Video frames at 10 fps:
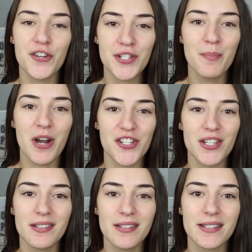first
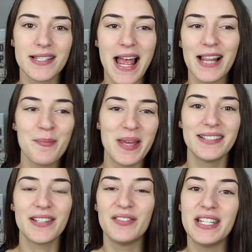impressions
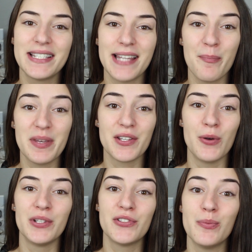element of this step is
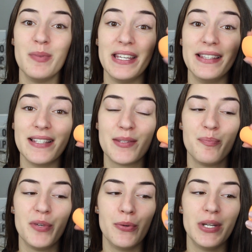going to be
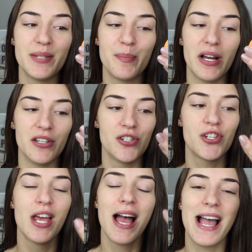this beauty sponge.